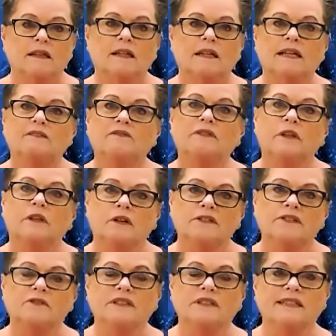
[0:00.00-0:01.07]
And for
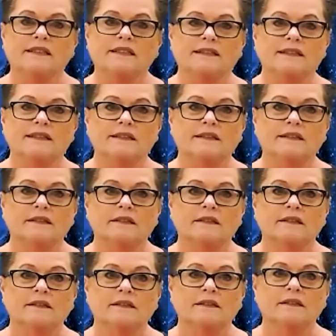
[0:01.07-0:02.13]
those reasons,
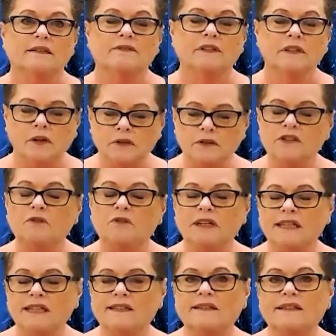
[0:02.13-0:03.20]

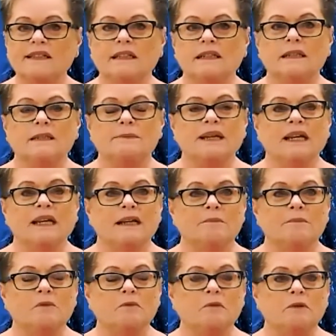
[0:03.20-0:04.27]
it has
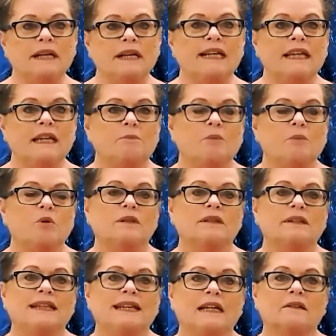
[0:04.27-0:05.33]
become really
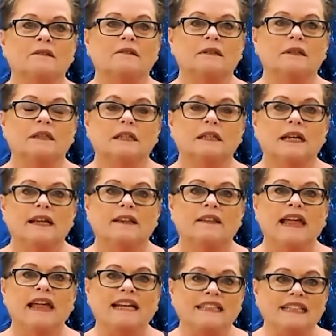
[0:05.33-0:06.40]
important now
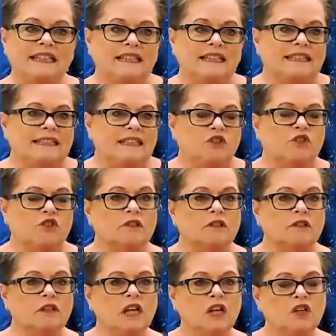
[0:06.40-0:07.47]
that in
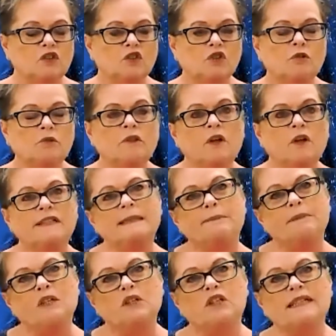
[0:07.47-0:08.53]
addition to those
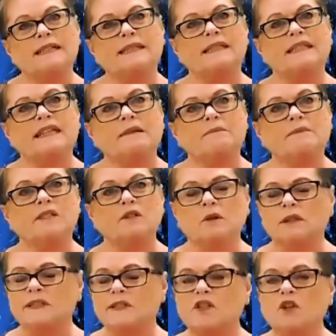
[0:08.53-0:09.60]
specialist teams who
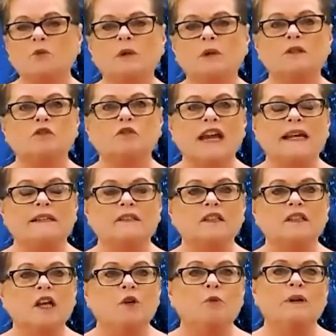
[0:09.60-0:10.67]
are so well trained,
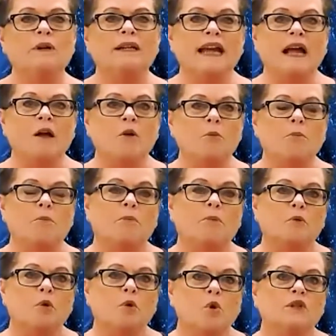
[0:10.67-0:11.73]
we now
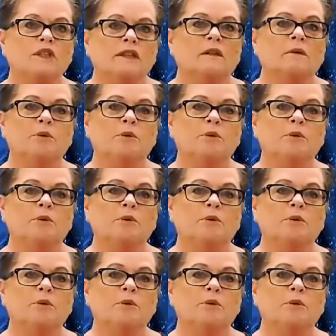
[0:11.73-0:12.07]
broaden the